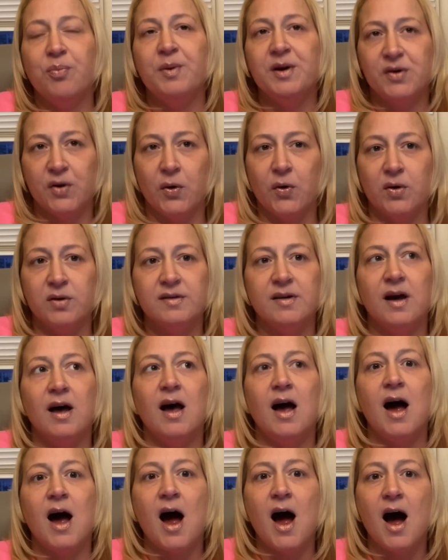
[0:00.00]
be told,
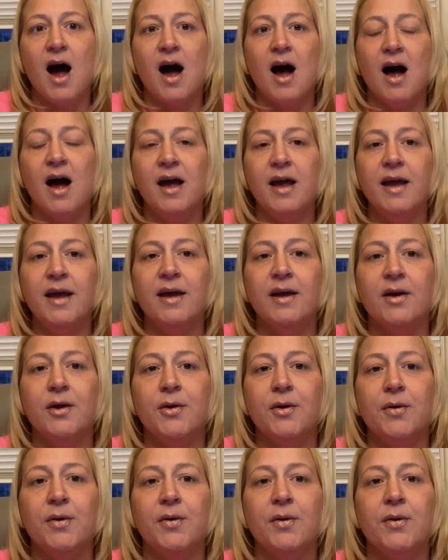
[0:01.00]
I
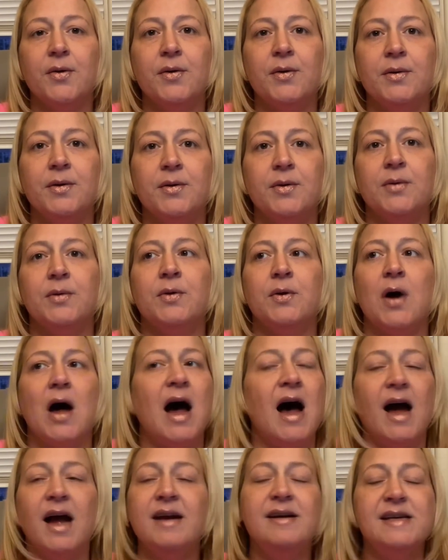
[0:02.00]

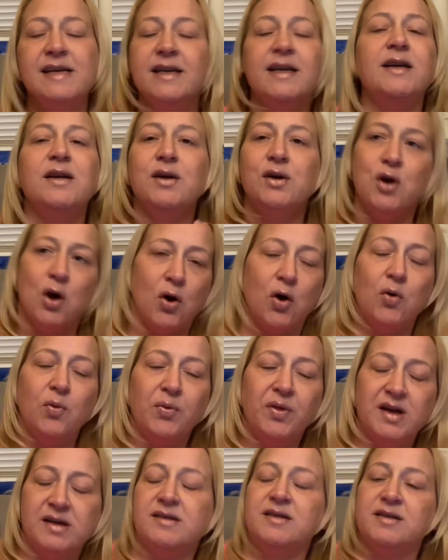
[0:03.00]
I didn't know
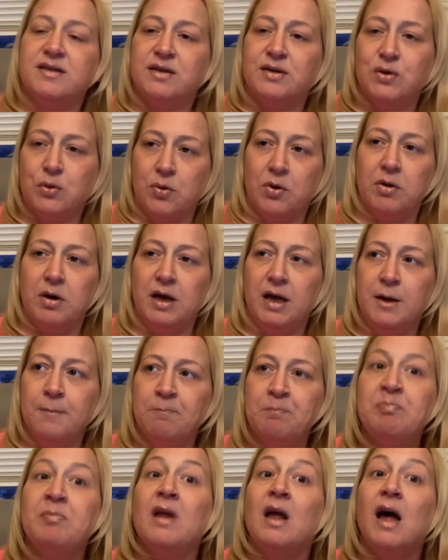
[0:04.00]
this story.
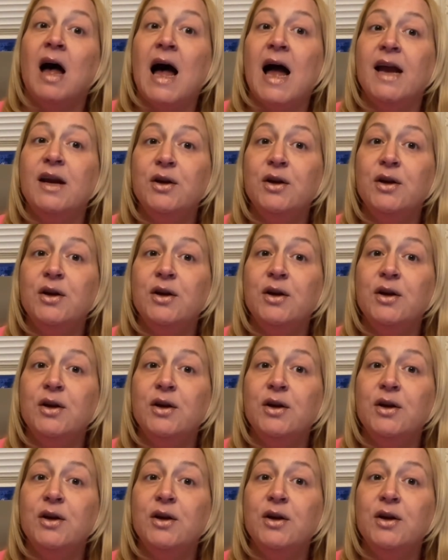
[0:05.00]
I